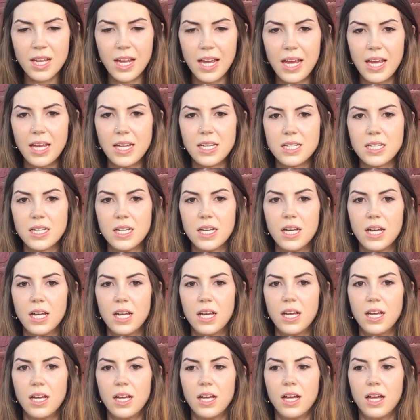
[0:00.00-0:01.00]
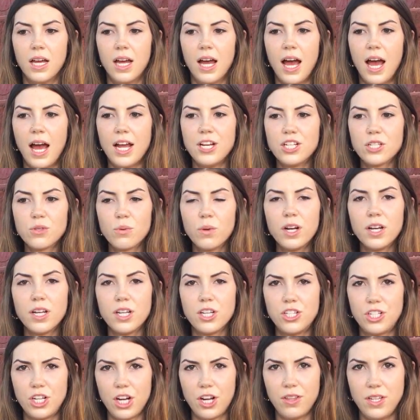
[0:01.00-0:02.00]
And I just wanted
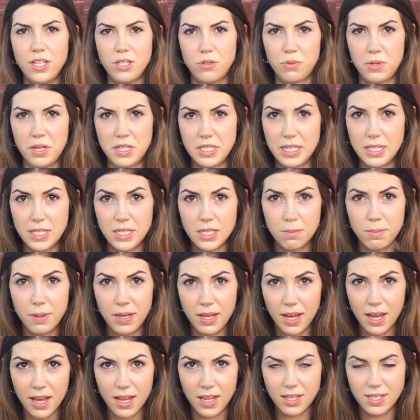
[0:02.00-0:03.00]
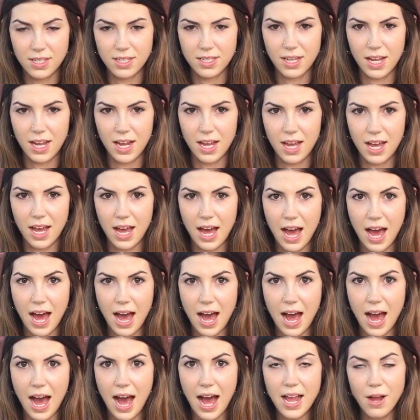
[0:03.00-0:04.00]
to share these reasons because
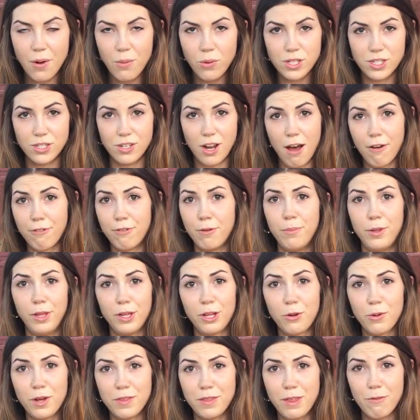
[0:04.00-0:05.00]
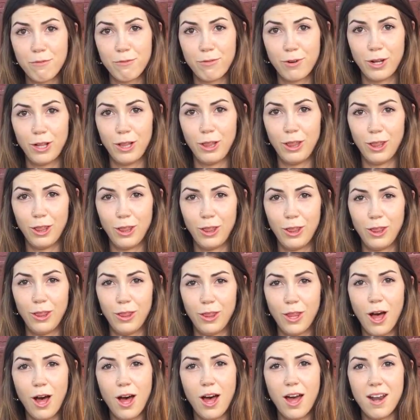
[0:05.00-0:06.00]
I was not familiar with them for a
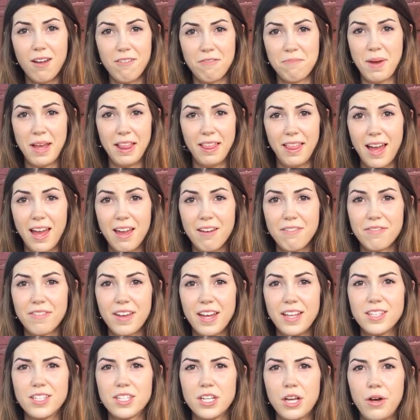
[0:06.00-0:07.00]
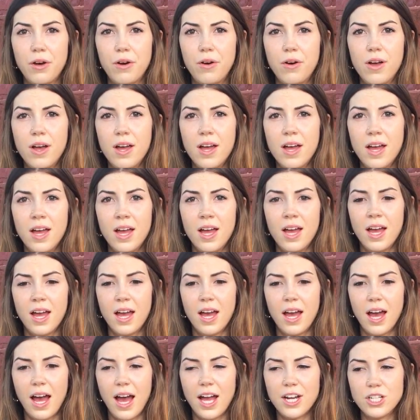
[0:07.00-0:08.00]
lot of my life, and so
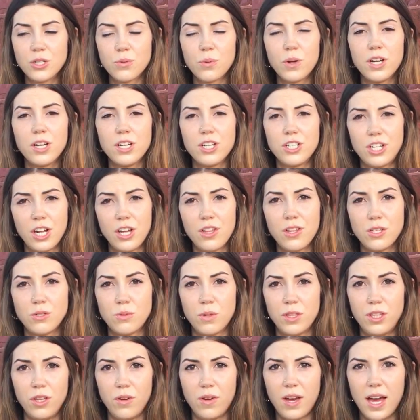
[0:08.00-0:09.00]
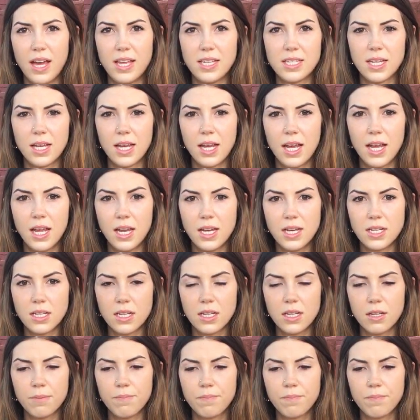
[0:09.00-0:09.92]
I just wanted to share those with you guys. And